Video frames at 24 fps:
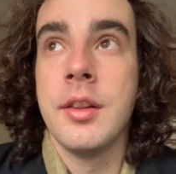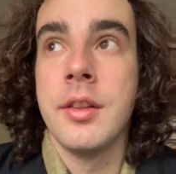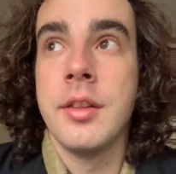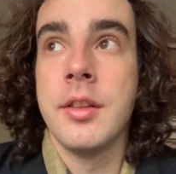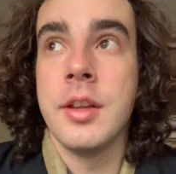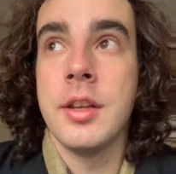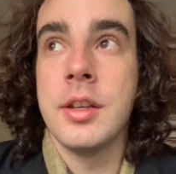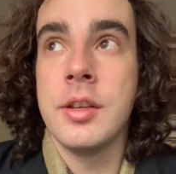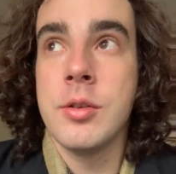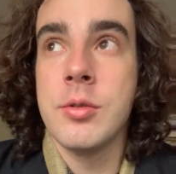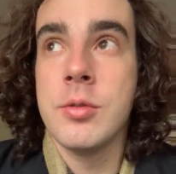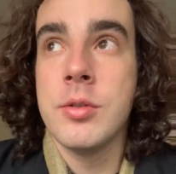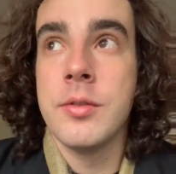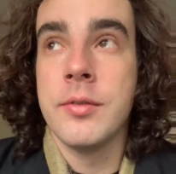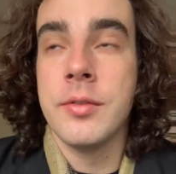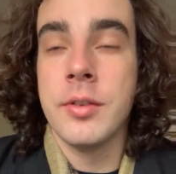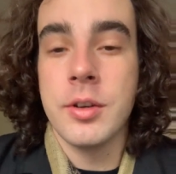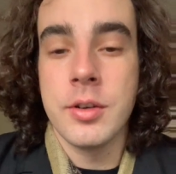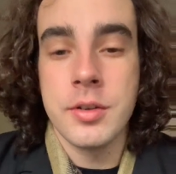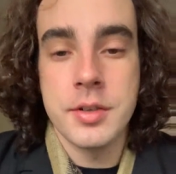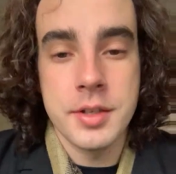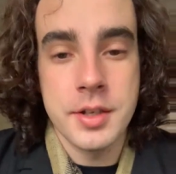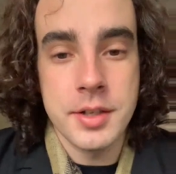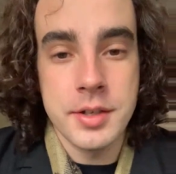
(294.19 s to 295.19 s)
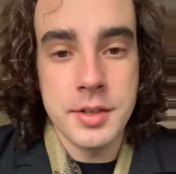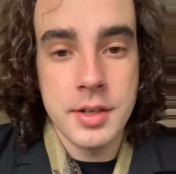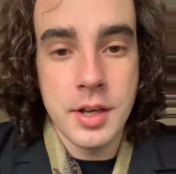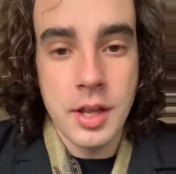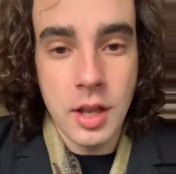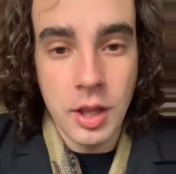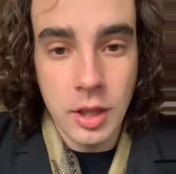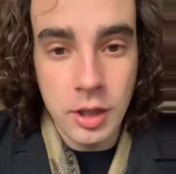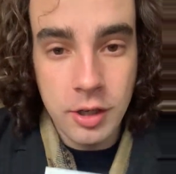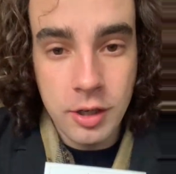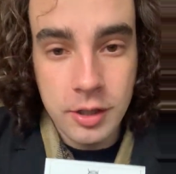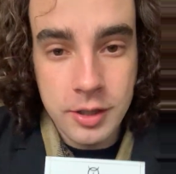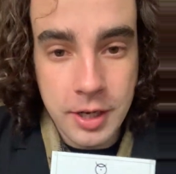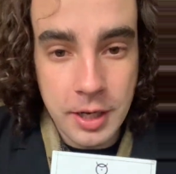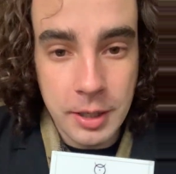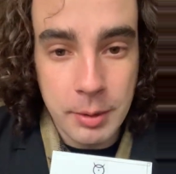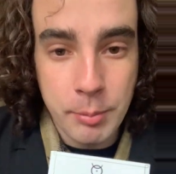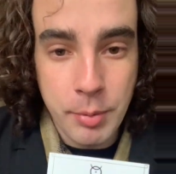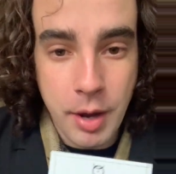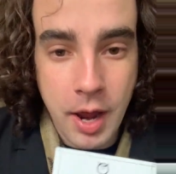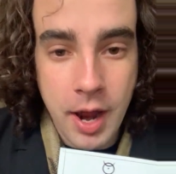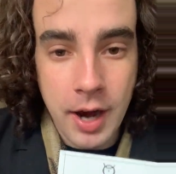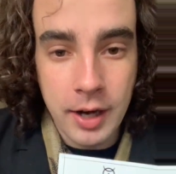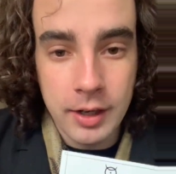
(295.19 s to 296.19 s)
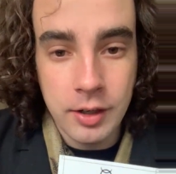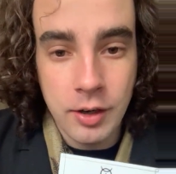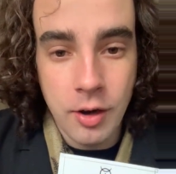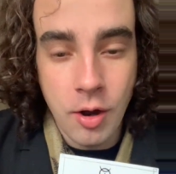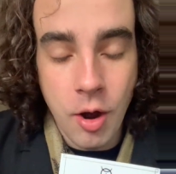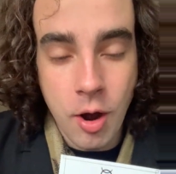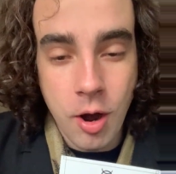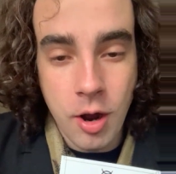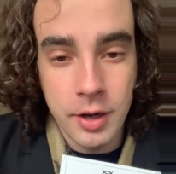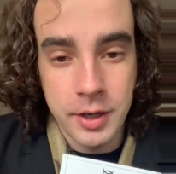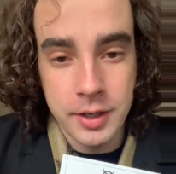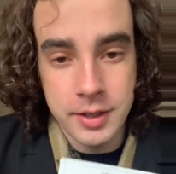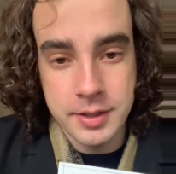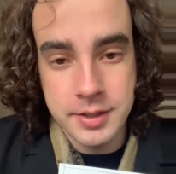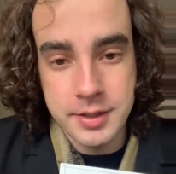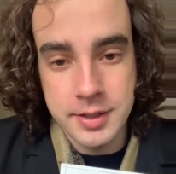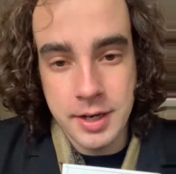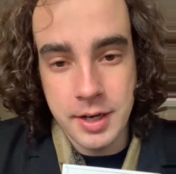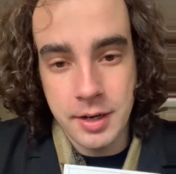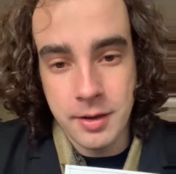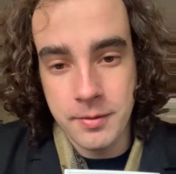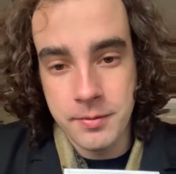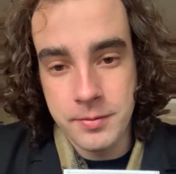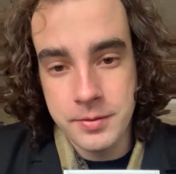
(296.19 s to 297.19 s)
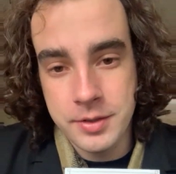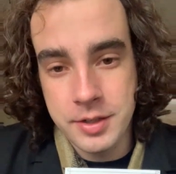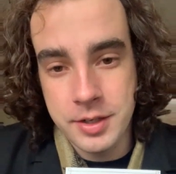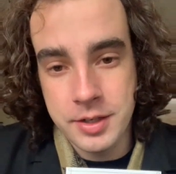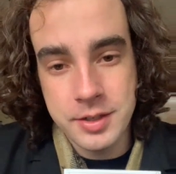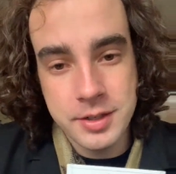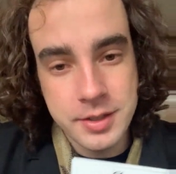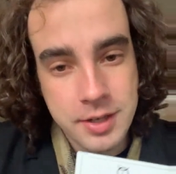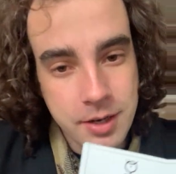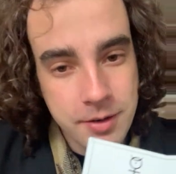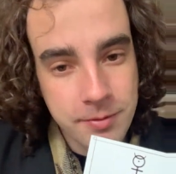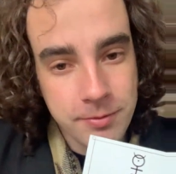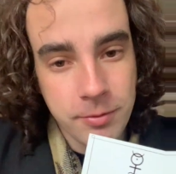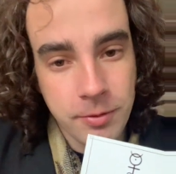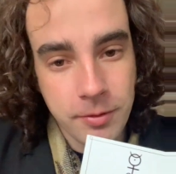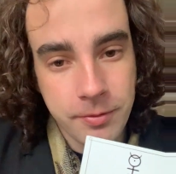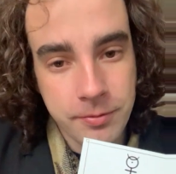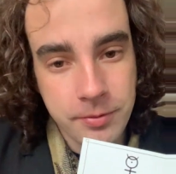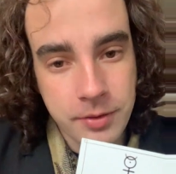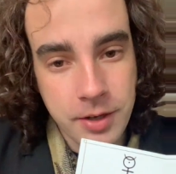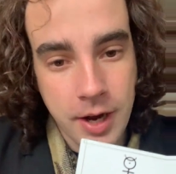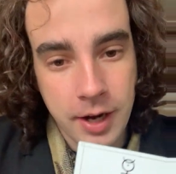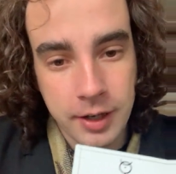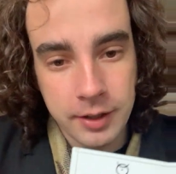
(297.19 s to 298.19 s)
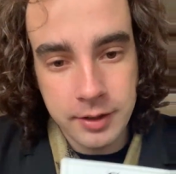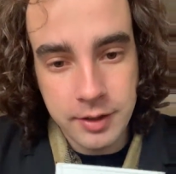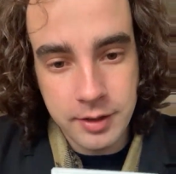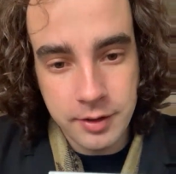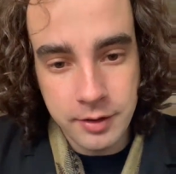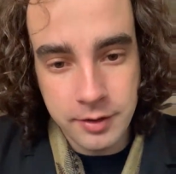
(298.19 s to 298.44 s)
the universe is looking back on itself to self-reflect.